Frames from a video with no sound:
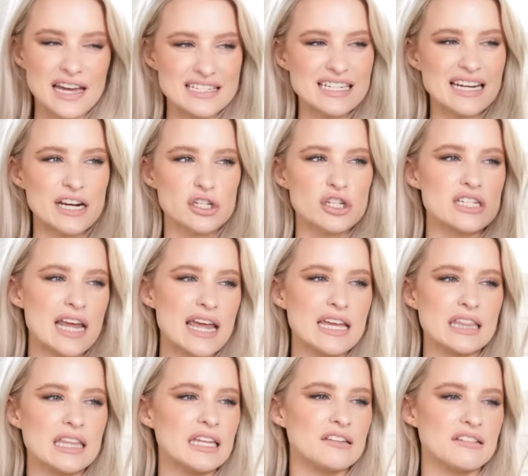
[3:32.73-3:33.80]
I did actually
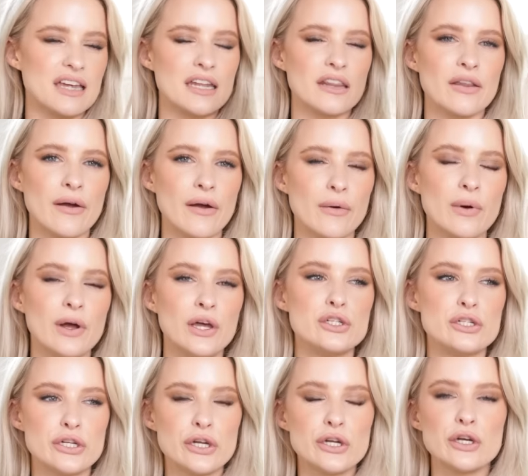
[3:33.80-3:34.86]
take these in though
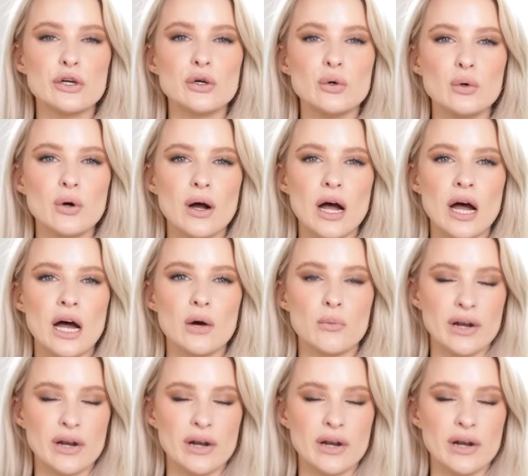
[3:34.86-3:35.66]
to uh,